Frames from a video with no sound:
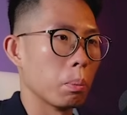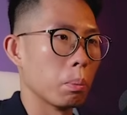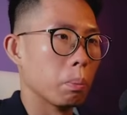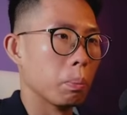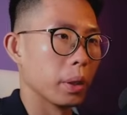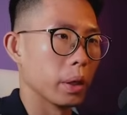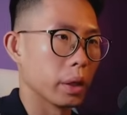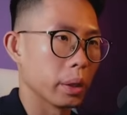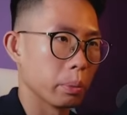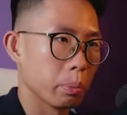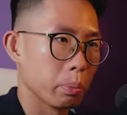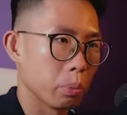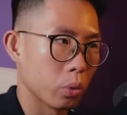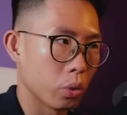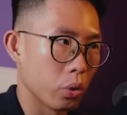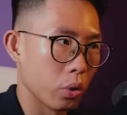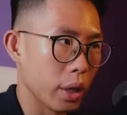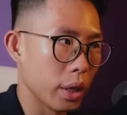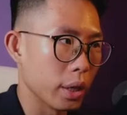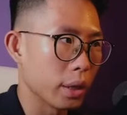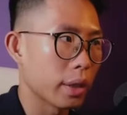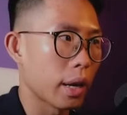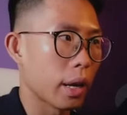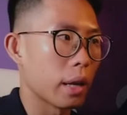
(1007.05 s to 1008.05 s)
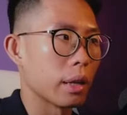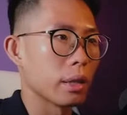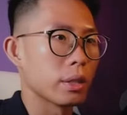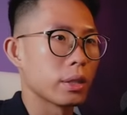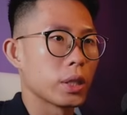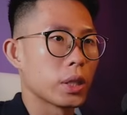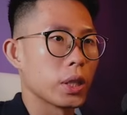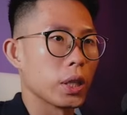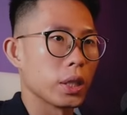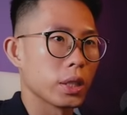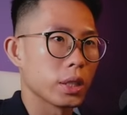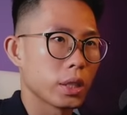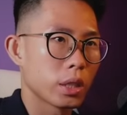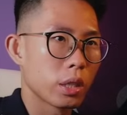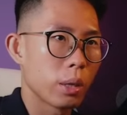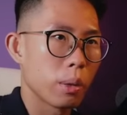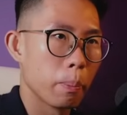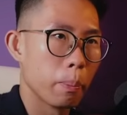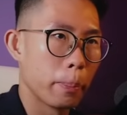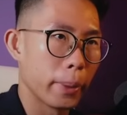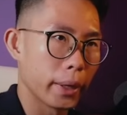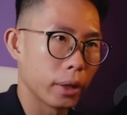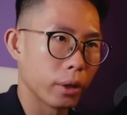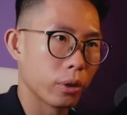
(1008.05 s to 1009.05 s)
Big green candlesticks,
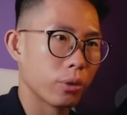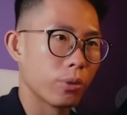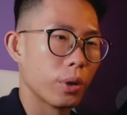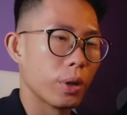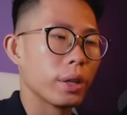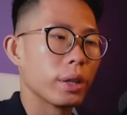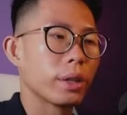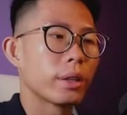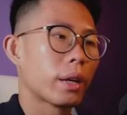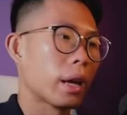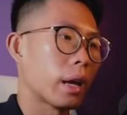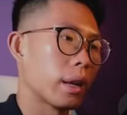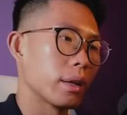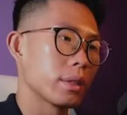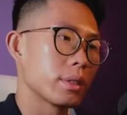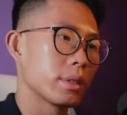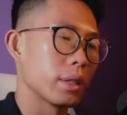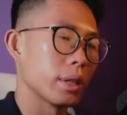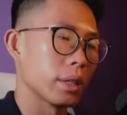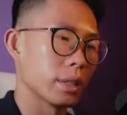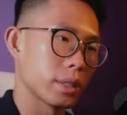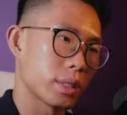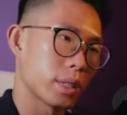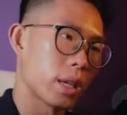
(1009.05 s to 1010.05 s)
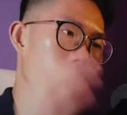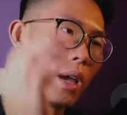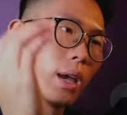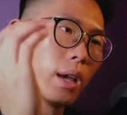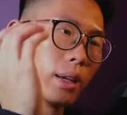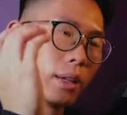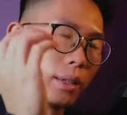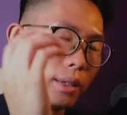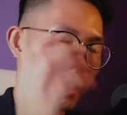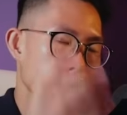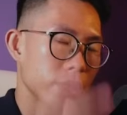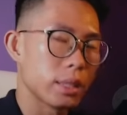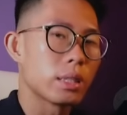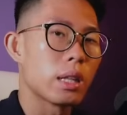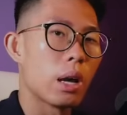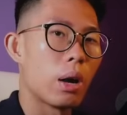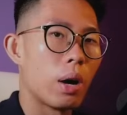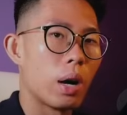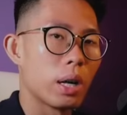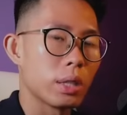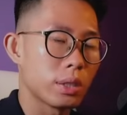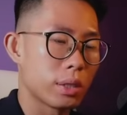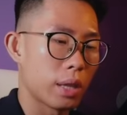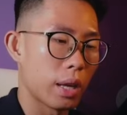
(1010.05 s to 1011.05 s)
big green candlesticks. This
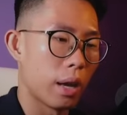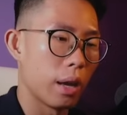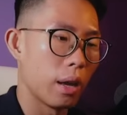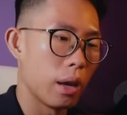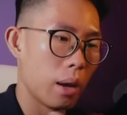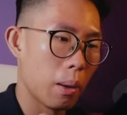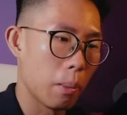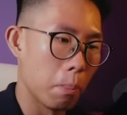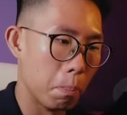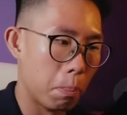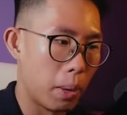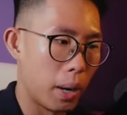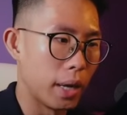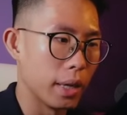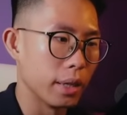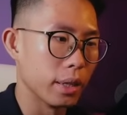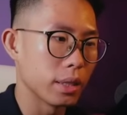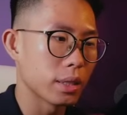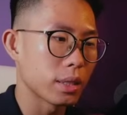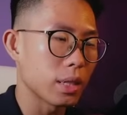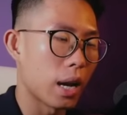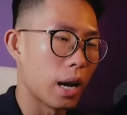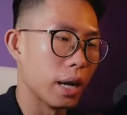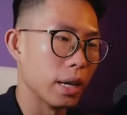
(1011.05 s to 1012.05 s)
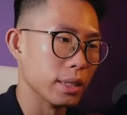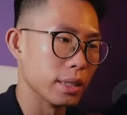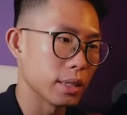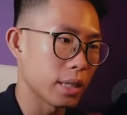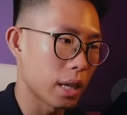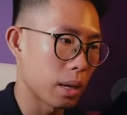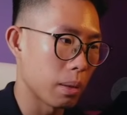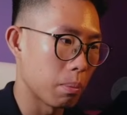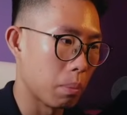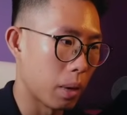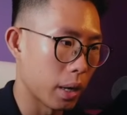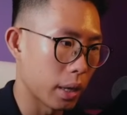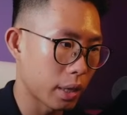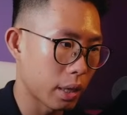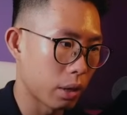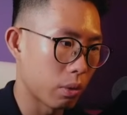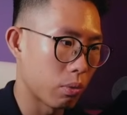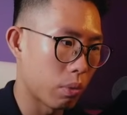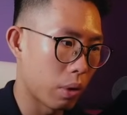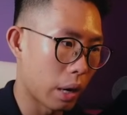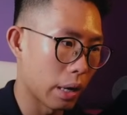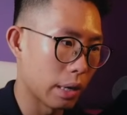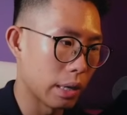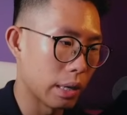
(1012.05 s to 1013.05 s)
tells us that buyers are inside the market
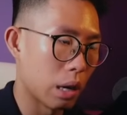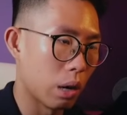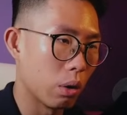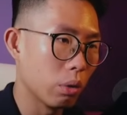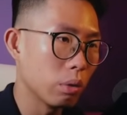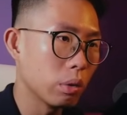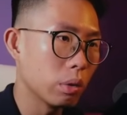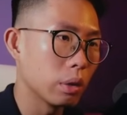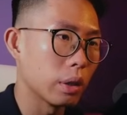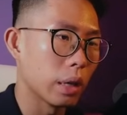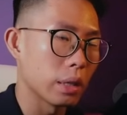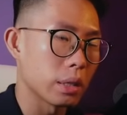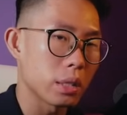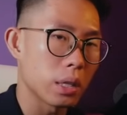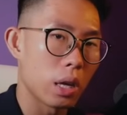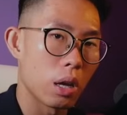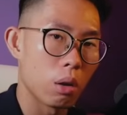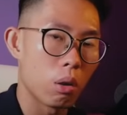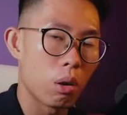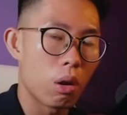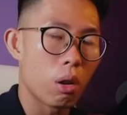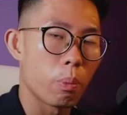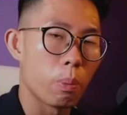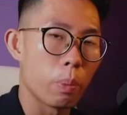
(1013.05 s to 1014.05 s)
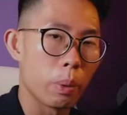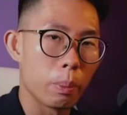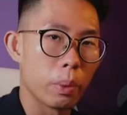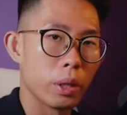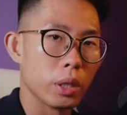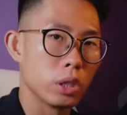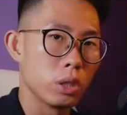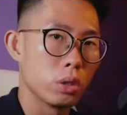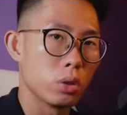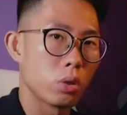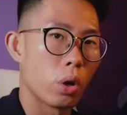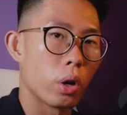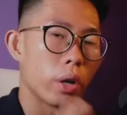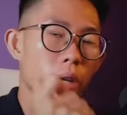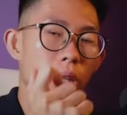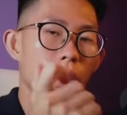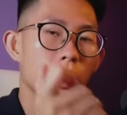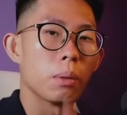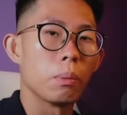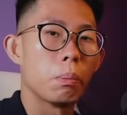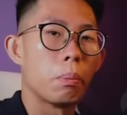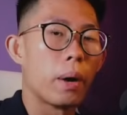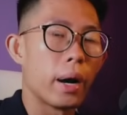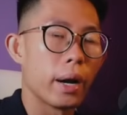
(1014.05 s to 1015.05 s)
right now. There's a lot of people joining
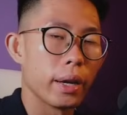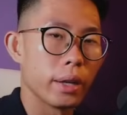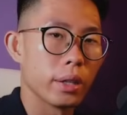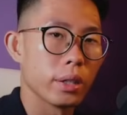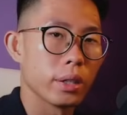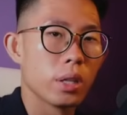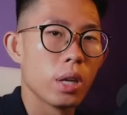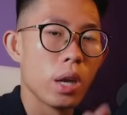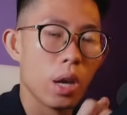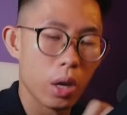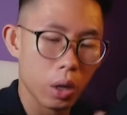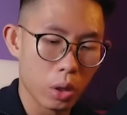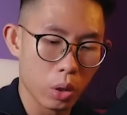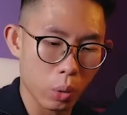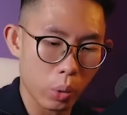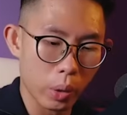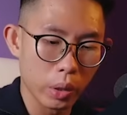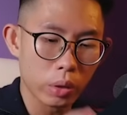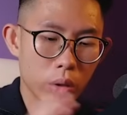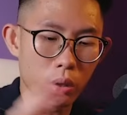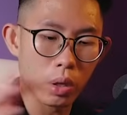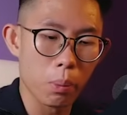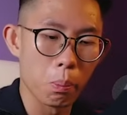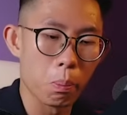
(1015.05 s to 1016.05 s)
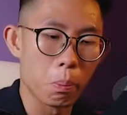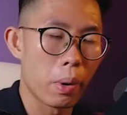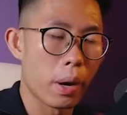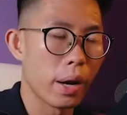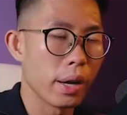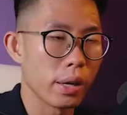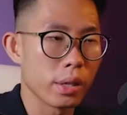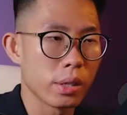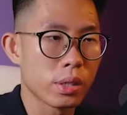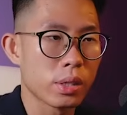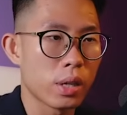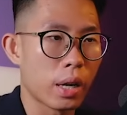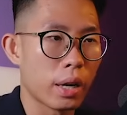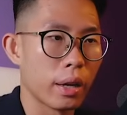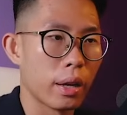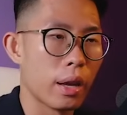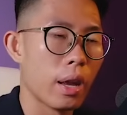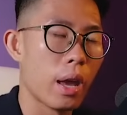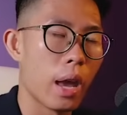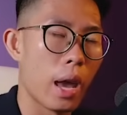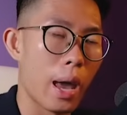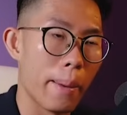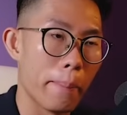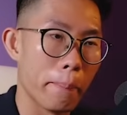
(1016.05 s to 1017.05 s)
the buyers, going to the buyer side
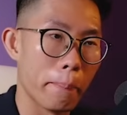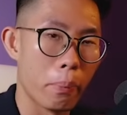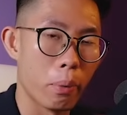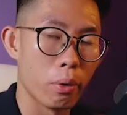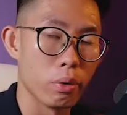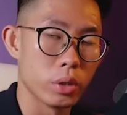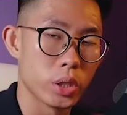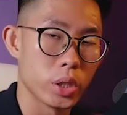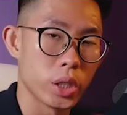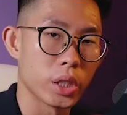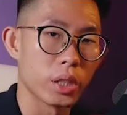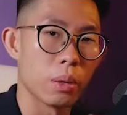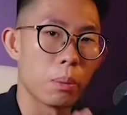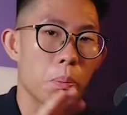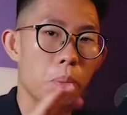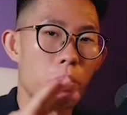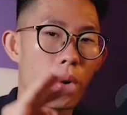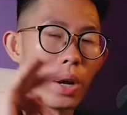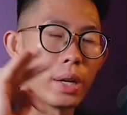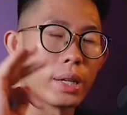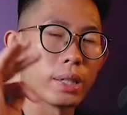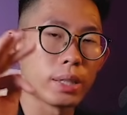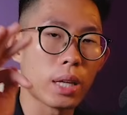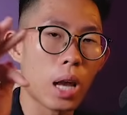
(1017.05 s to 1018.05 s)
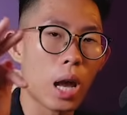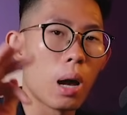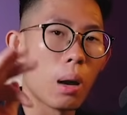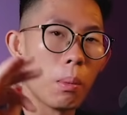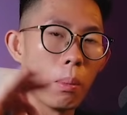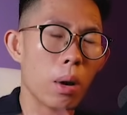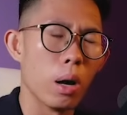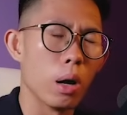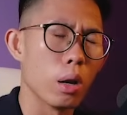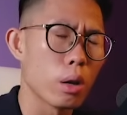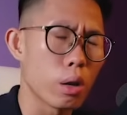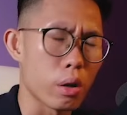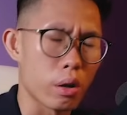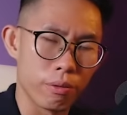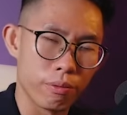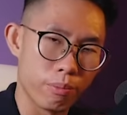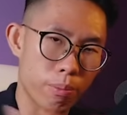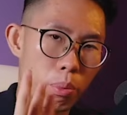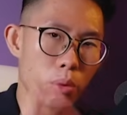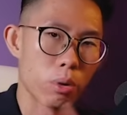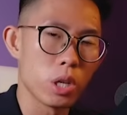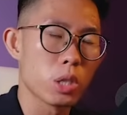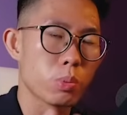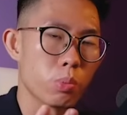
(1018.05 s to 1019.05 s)
and pushing the price up. A lot
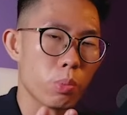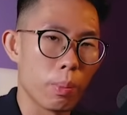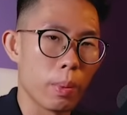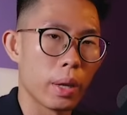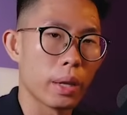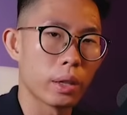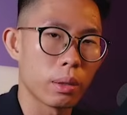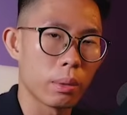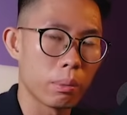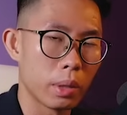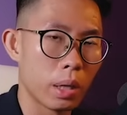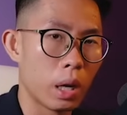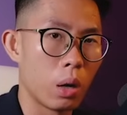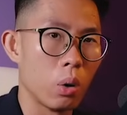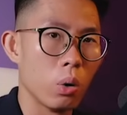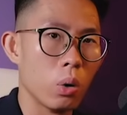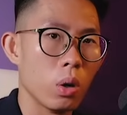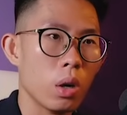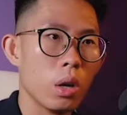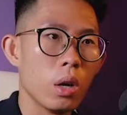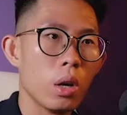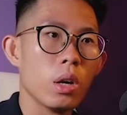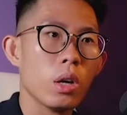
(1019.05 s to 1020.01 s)
of bullish momentum now.